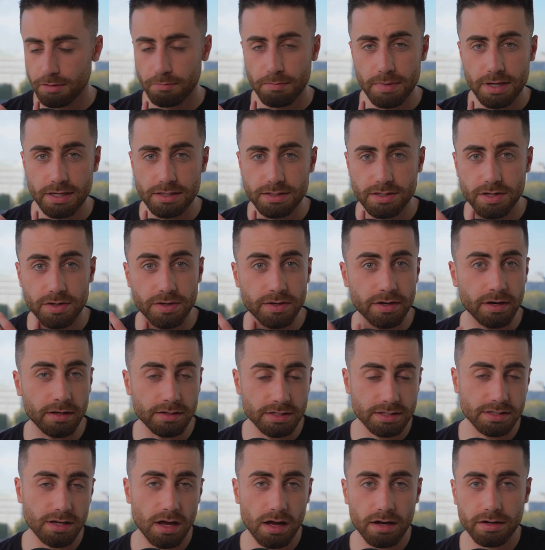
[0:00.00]
means that you can
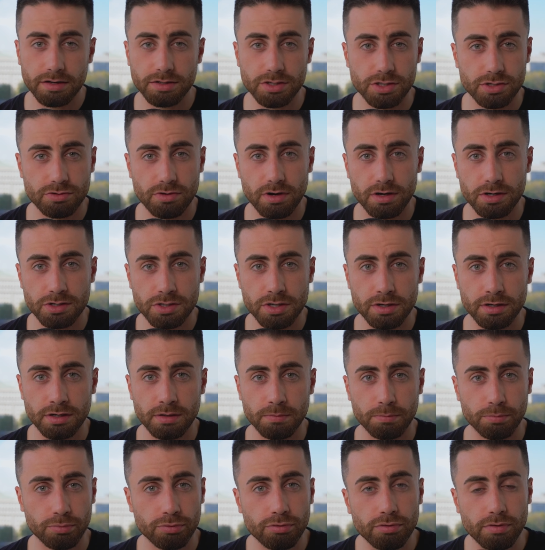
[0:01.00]
start construction
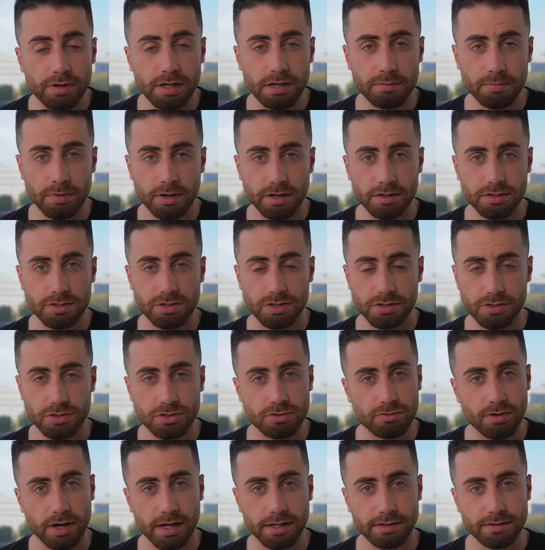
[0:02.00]
pretty much
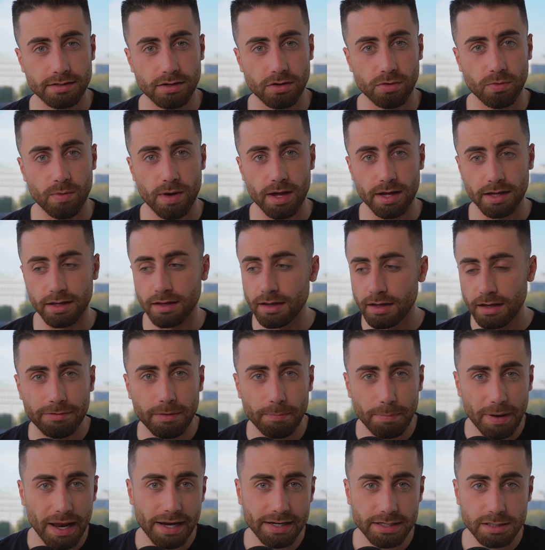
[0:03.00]
straight away. If the
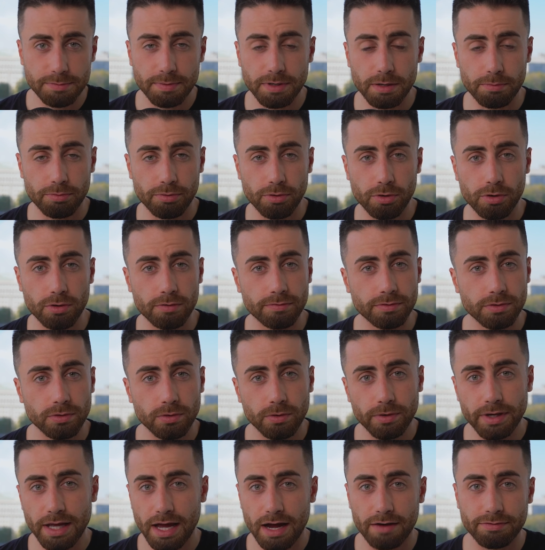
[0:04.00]
planning's been approved,
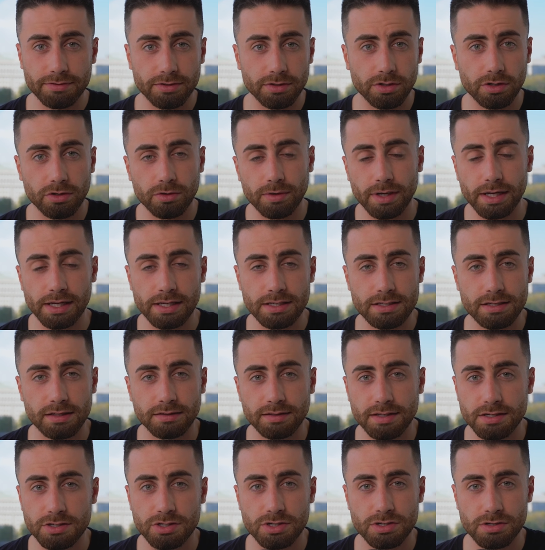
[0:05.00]
all you have to do is
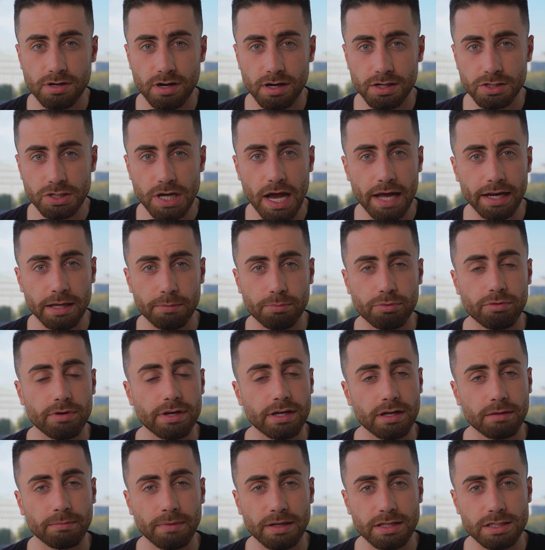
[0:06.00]
discharge any
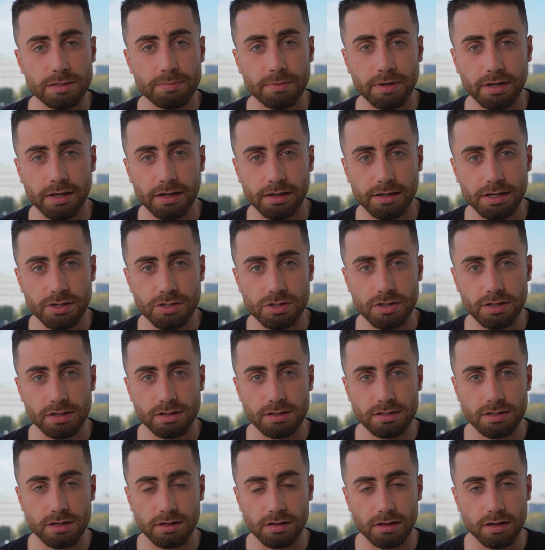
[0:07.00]
pre-commencement
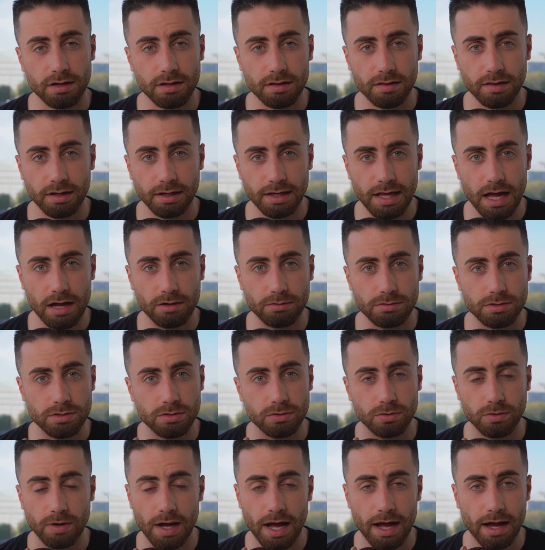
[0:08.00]
conditions that the
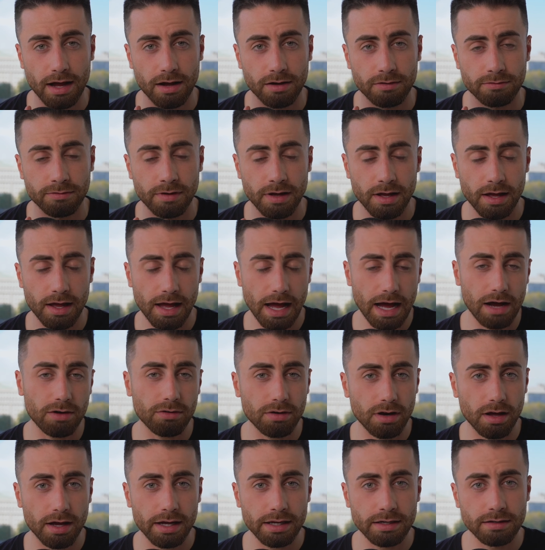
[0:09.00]
council have
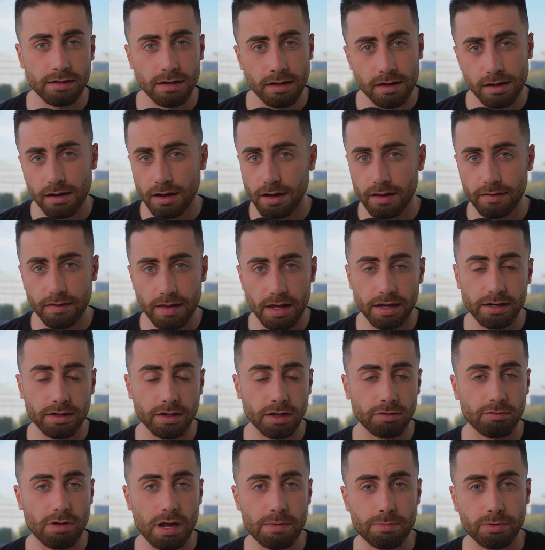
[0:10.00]
outlined, and then
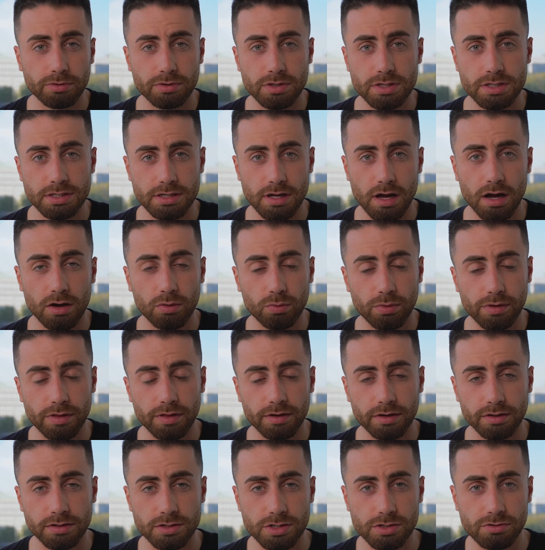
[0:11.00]
you're able to start with the
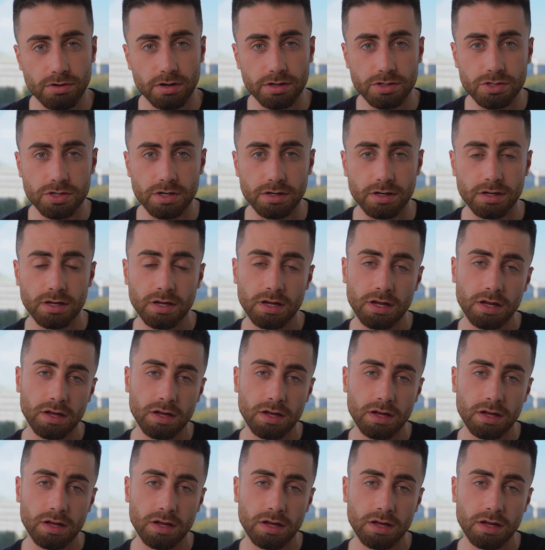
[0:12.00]
construction.